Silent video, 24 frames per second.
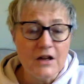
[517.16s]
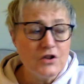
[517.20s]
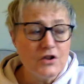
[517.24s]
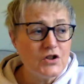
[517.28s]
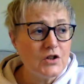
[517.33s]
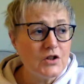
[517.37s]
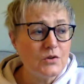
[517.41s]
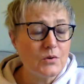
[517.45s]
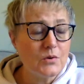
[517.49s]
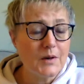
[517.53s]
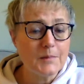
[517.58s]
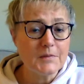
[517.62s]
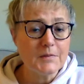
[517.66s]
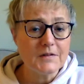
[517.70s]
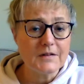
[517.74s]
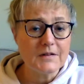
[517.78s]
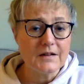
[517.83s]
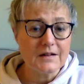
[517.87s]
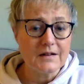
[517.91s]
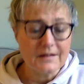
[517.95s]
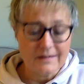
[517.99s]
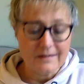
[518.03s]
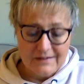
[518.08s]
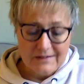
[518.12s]
She thought, I'm just
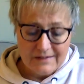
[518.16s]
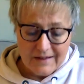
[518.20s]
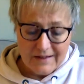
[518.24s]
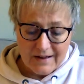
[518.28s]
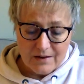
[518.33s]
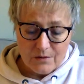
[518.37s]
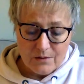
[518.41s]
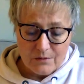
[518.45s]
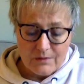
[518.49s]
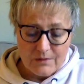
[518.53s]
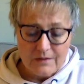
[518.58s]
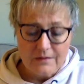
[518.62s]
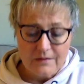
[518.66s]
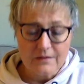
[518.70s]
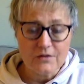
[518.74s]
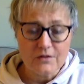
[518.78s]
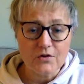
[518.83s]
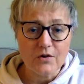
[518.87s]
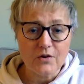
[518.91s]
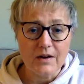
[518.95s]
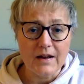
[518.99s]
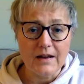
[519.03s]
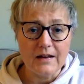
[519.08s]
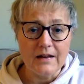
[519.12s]
going to stay on this
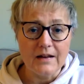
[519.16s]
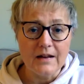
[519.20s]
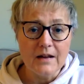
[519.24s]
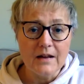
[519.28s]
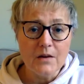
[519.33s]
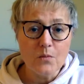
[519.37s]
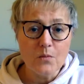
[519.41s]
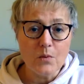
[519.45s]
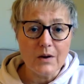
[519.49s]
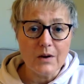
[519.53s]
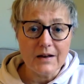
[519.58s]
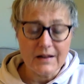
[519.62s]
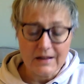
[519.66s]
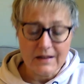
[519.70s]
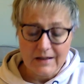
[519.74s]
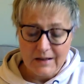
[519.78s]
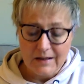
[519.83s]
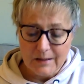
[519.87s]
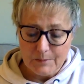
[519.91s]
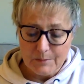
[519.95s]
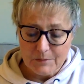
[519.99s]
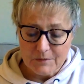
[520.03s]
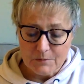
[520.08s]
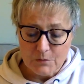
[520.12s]
train while it
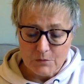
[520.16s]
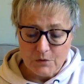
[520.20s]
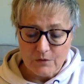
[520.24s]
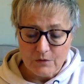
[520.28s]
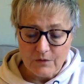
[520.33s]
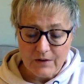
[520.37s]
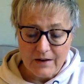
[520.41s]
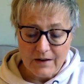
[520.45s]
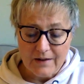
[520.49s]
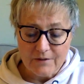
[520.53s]
keeps moving.